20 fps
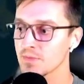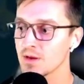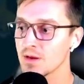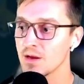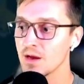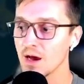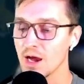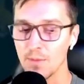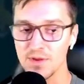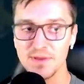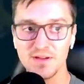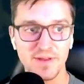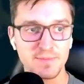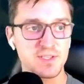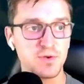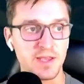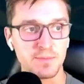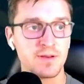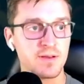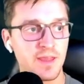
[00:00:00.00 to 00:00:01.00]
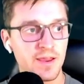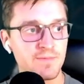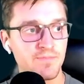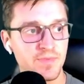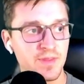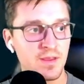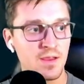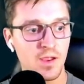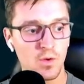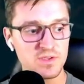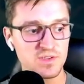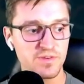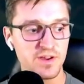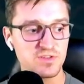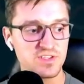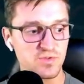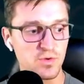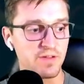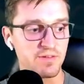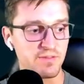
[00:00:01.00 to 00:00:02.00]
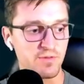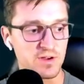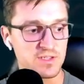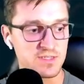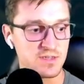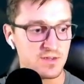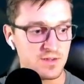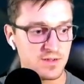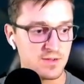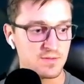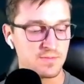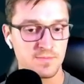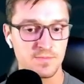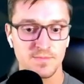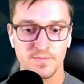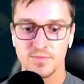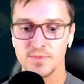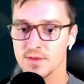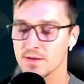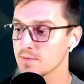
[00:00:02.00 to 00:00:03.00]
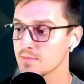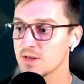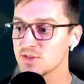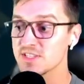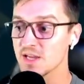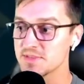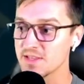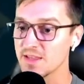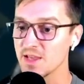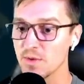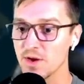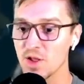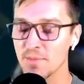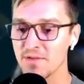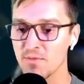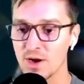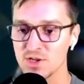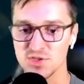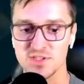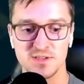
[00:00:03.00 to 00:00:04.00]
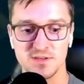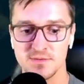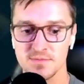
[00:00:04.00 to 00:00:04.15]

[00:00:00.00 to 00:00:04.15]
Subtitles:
down to a Flamethrower from Infernape. Next up was the first intimidating